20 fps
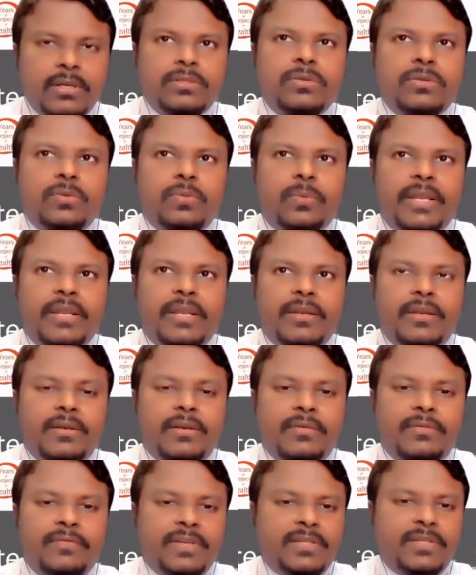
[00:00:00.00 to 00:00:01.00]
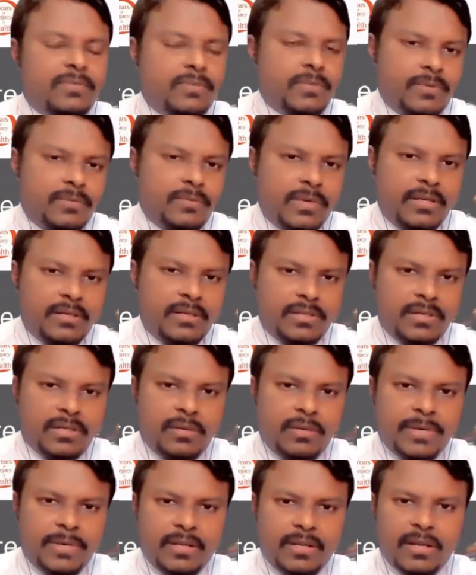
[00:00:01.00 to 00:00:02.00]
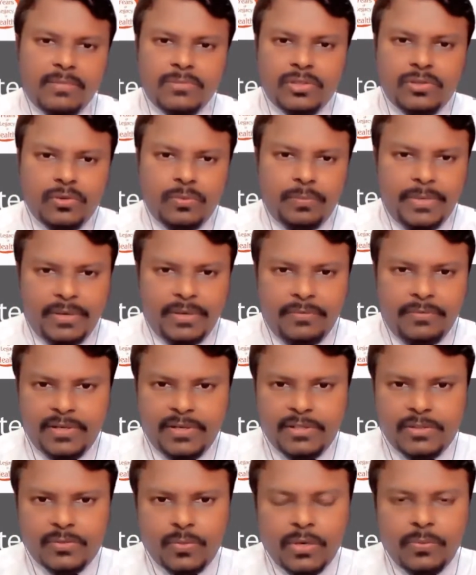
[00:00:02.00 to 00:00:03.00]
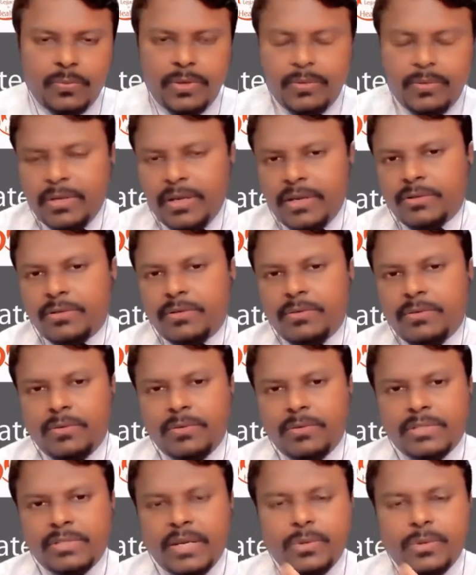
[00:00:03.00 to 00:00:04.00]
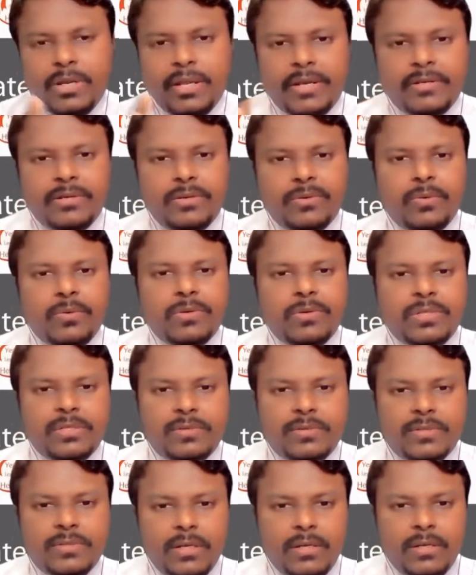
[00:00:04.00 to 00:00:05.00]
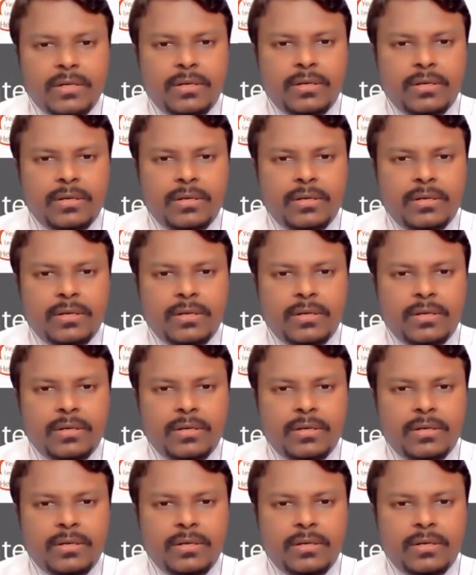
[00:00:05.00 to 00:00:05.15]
So when a gentleman comes to me, first what we would like to know is, I would like to know his